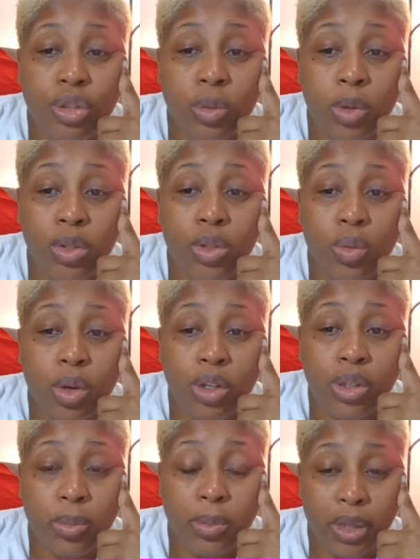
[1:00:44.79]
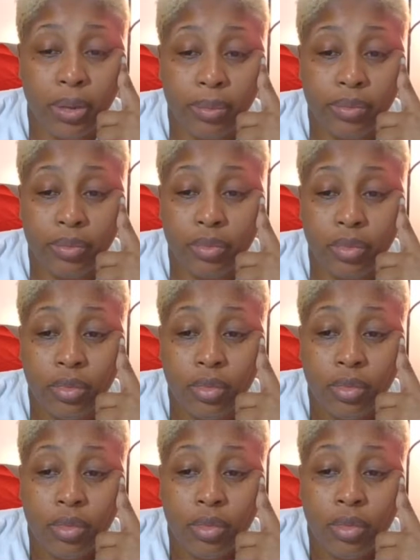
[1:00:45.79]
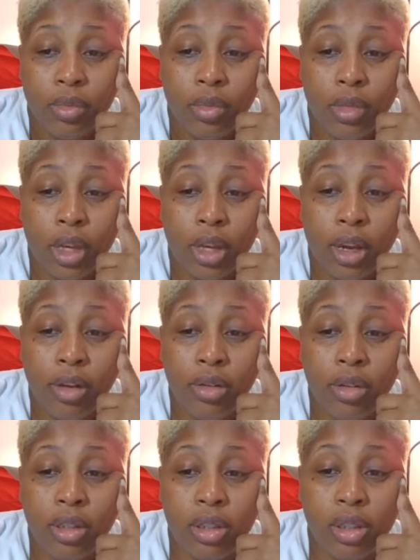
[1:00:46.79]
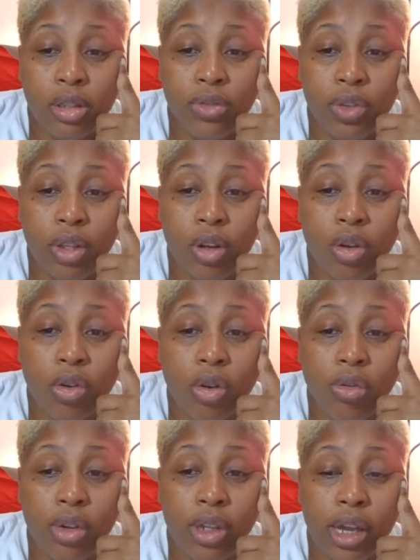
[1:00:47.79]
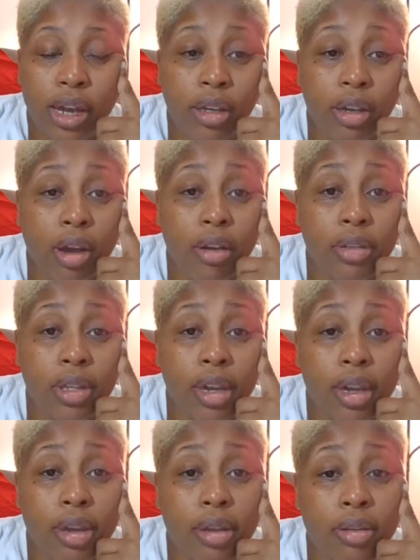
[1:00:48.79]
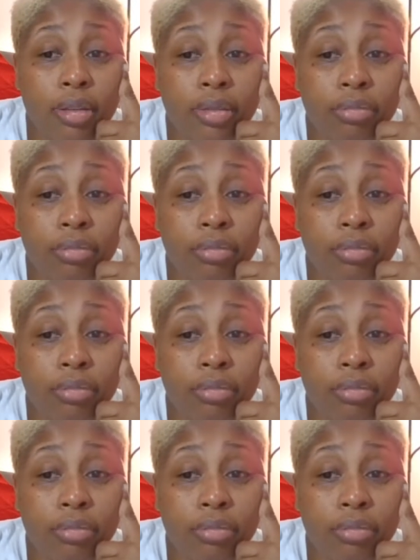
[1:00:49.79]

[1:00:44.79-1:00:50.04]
You're supposed to worship him. And I know this is going to go over a lot of y'all's head.